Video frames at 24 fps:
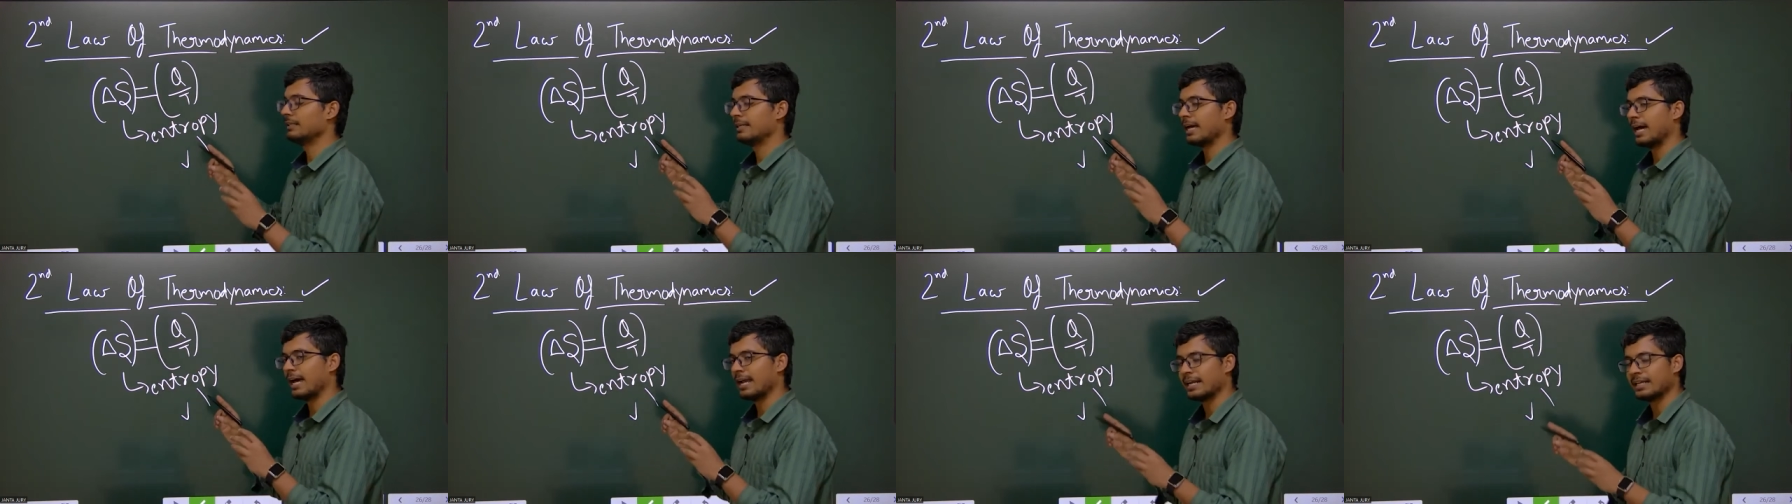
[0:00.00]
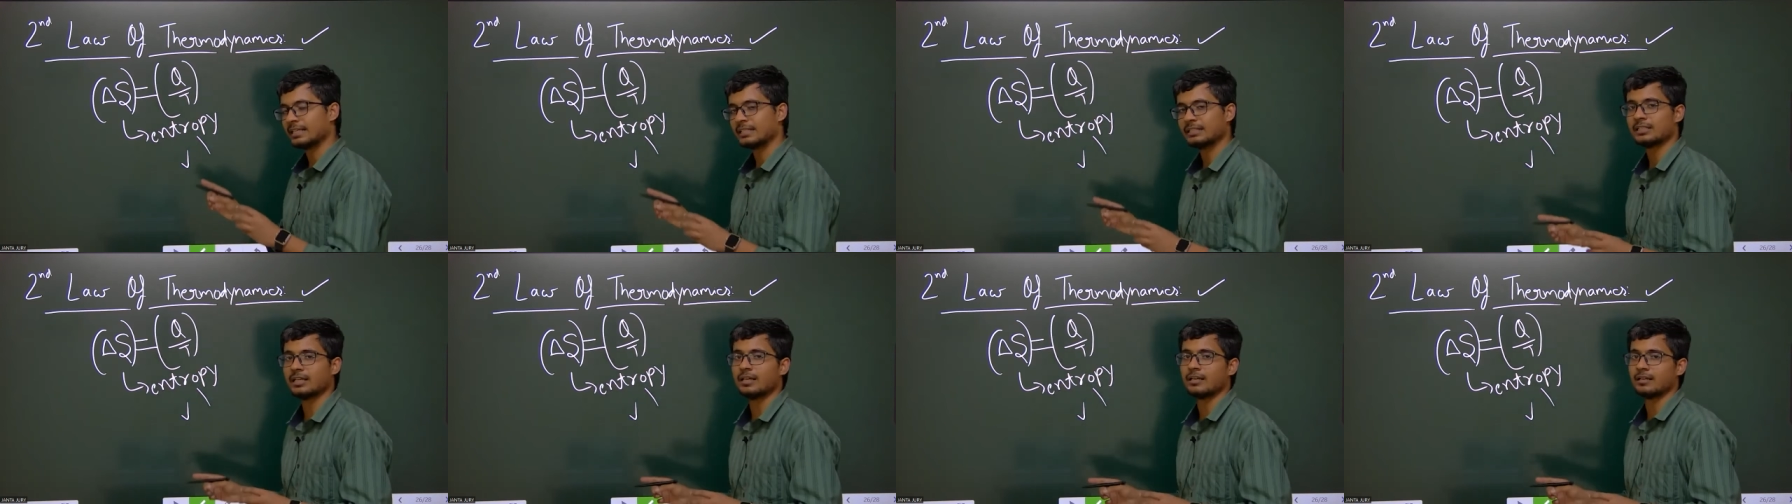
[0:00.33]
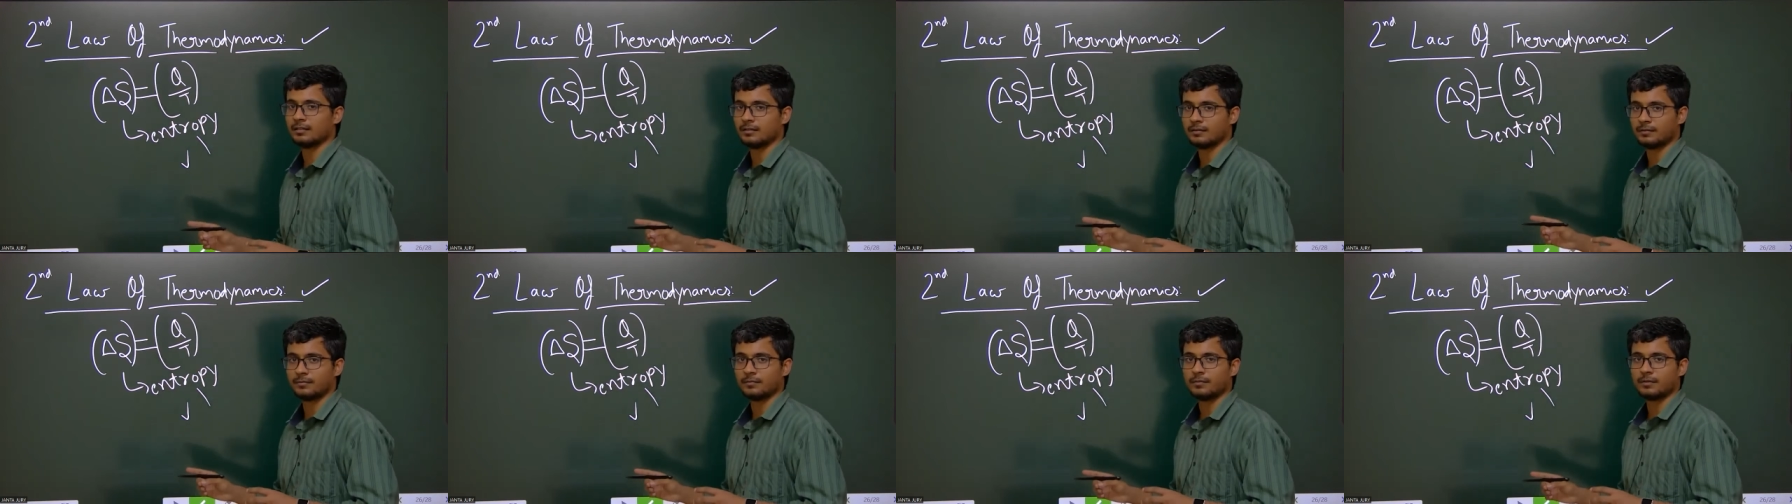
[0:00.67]

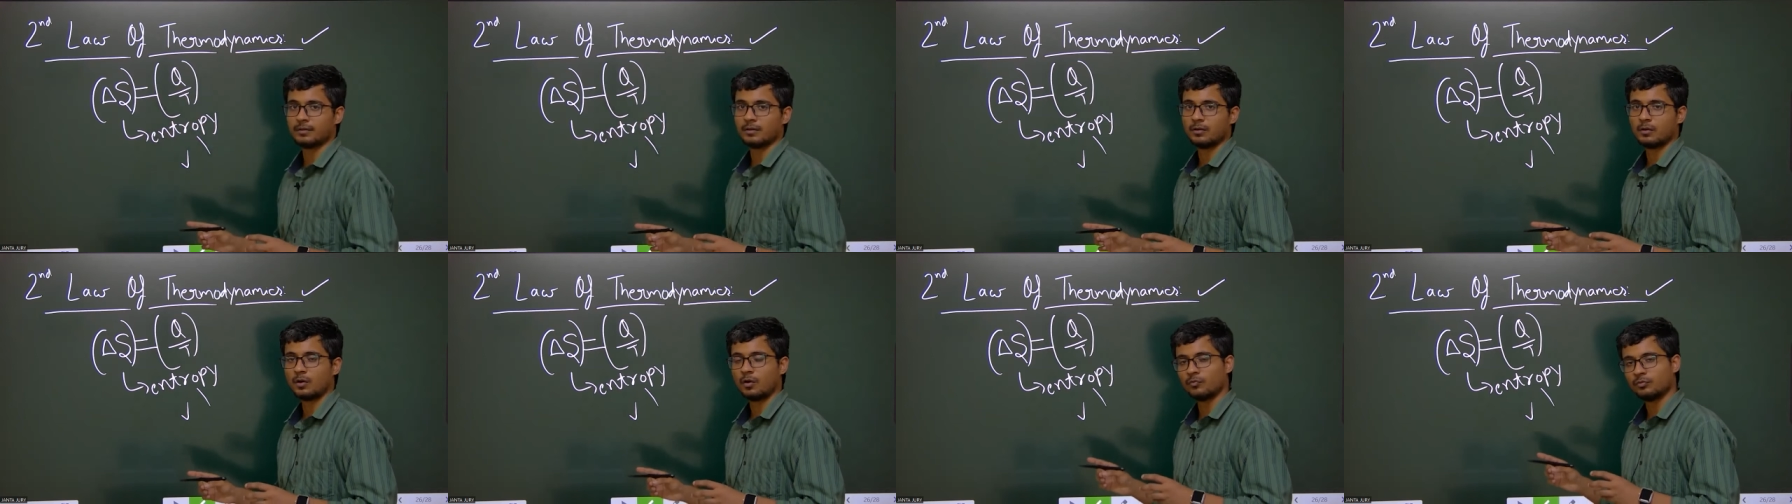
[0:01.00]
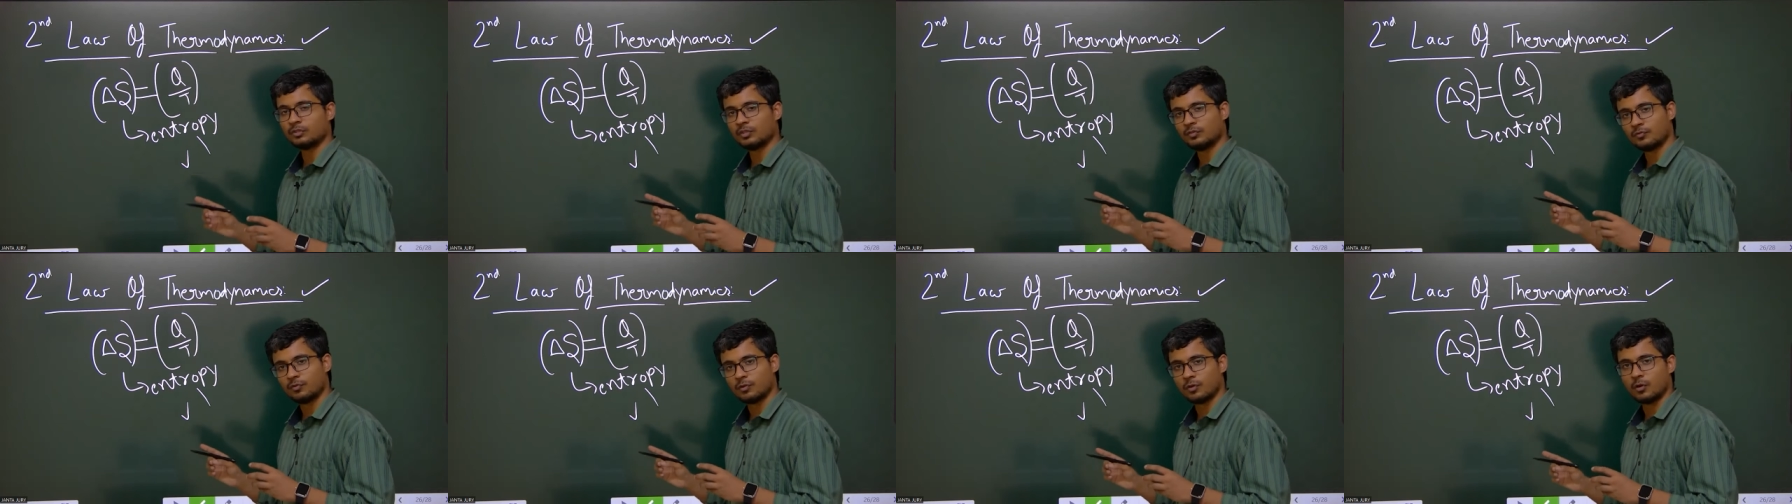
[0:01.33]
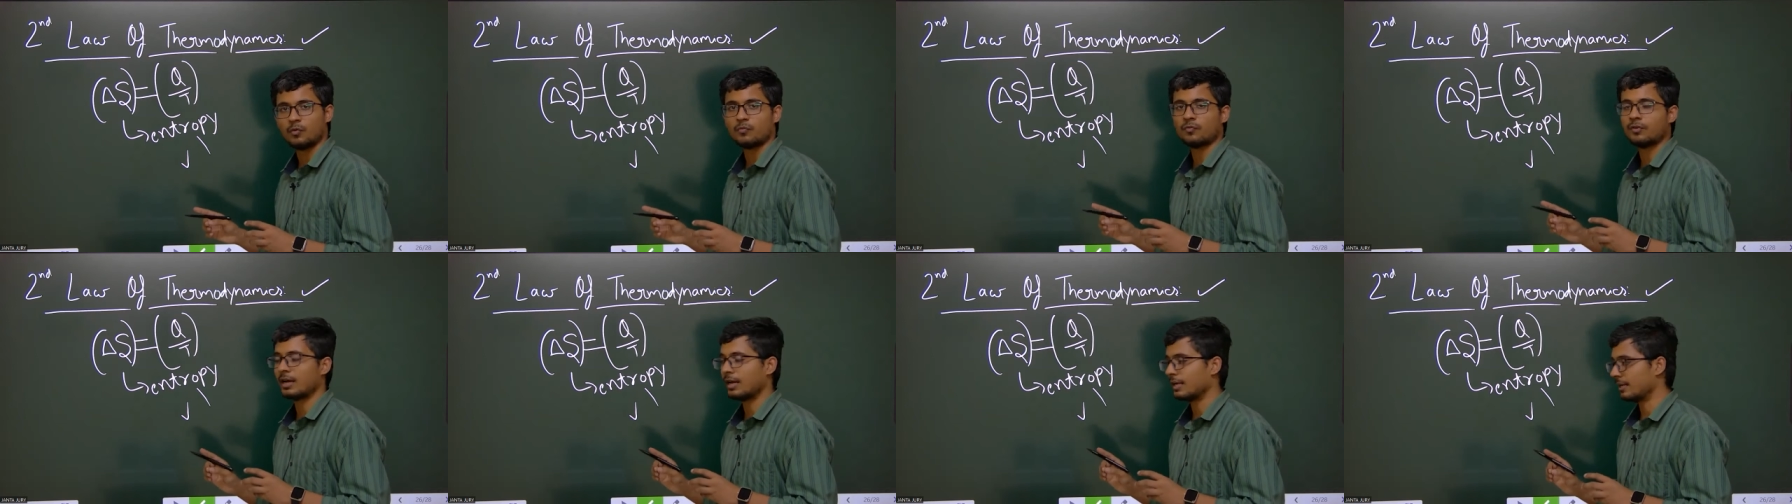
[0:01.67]
direction of the
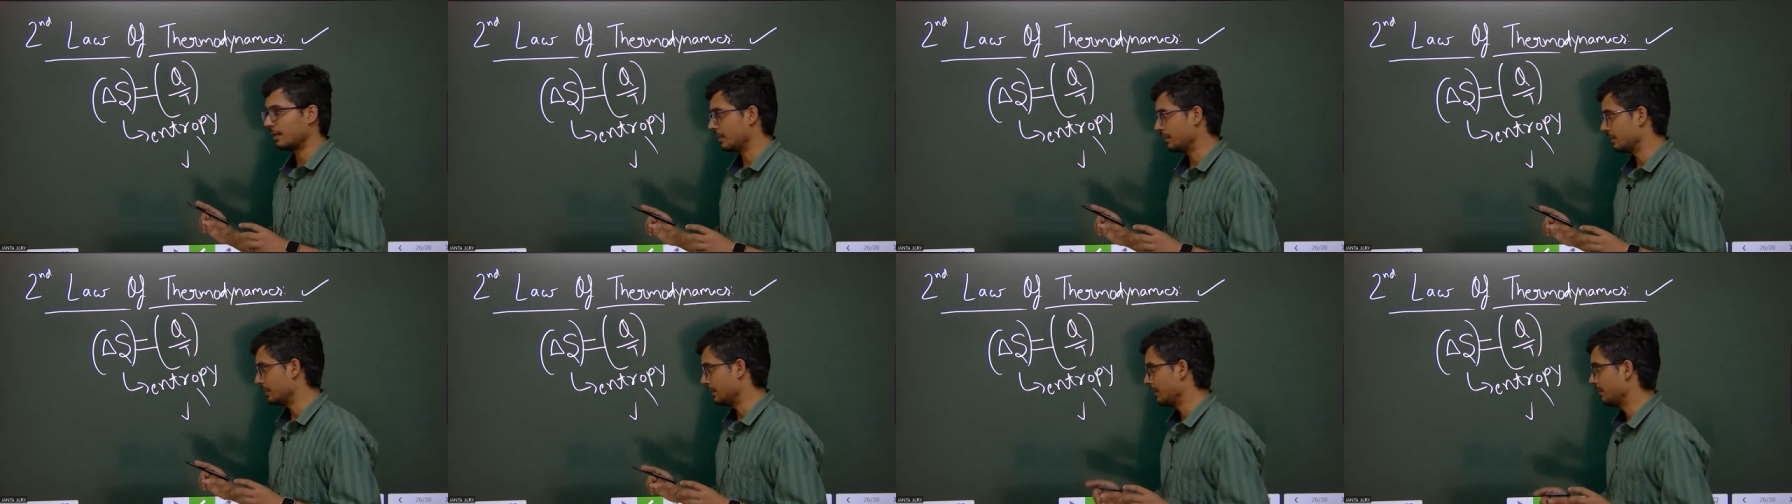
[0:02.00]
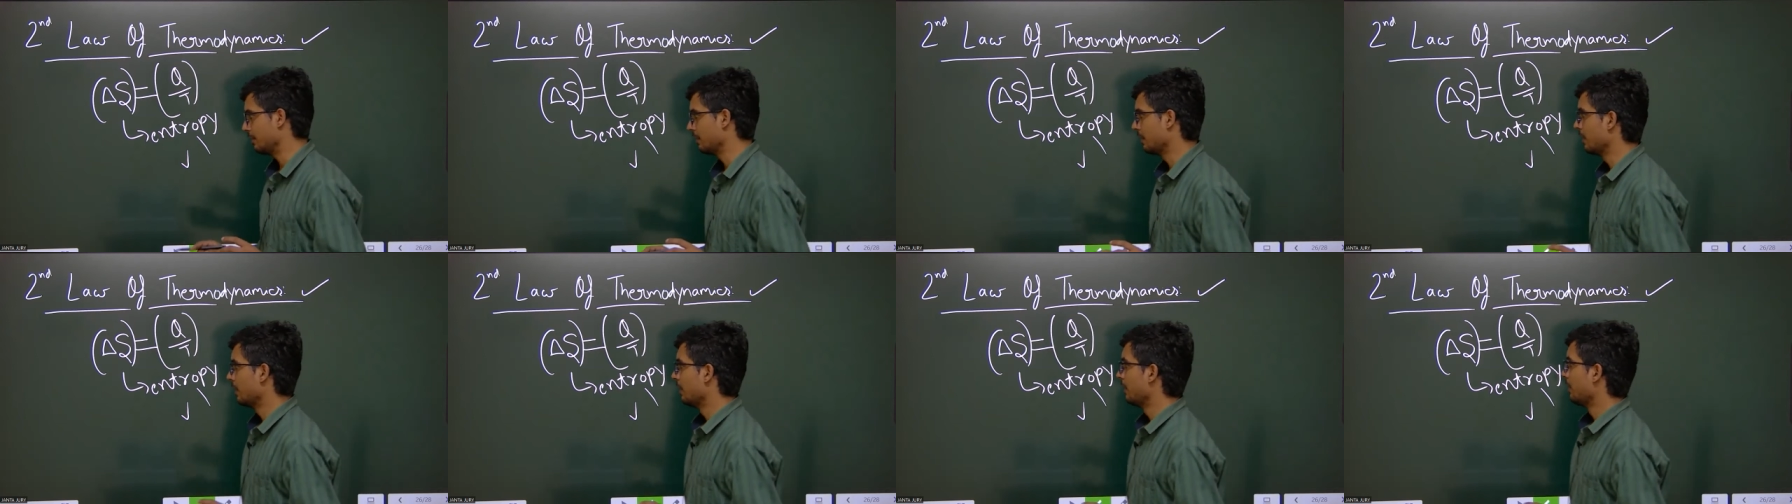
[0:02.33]
flow of energy.